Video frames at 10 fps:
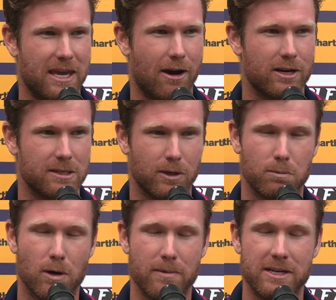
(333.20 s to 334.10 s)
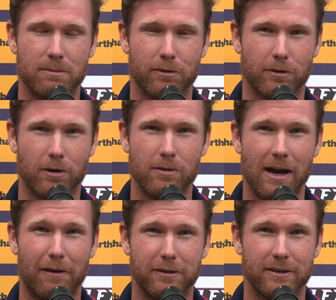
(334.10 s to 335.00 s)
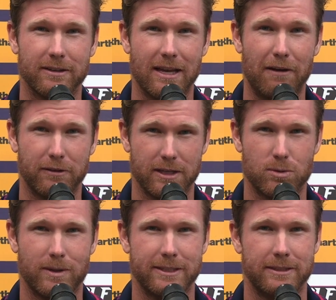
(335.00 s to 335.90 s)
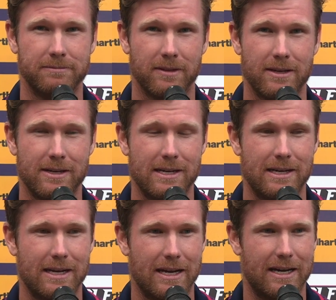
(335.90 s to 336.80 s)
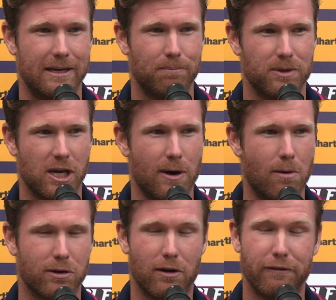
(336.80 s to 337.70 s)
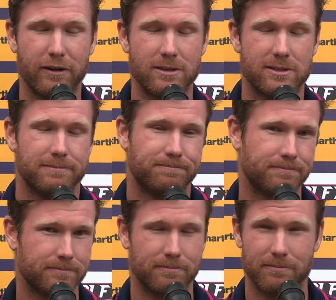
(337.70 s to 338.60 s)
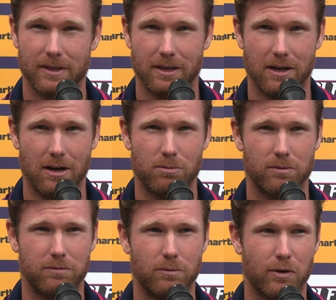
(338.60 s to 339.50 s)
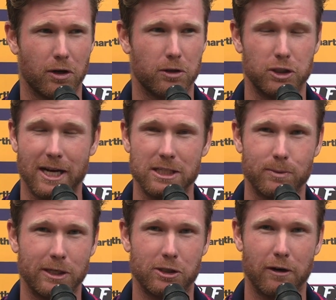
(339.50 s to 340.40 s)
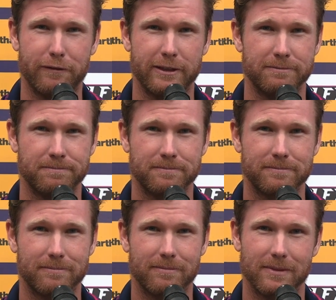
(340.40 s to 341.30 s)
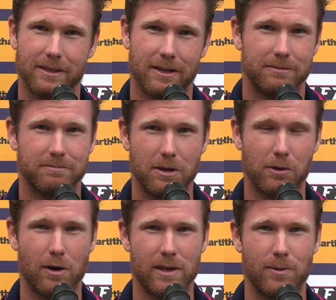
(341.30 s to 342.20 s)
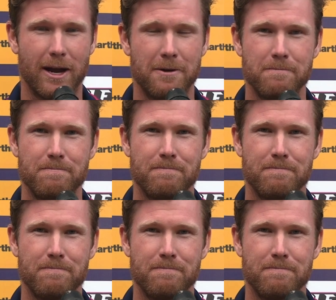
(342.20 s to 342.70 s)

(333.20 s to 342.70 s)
Carry some good momentum through after this win, and go out with confidence. And we've got a good chance to win a trophy, and it'll go either way.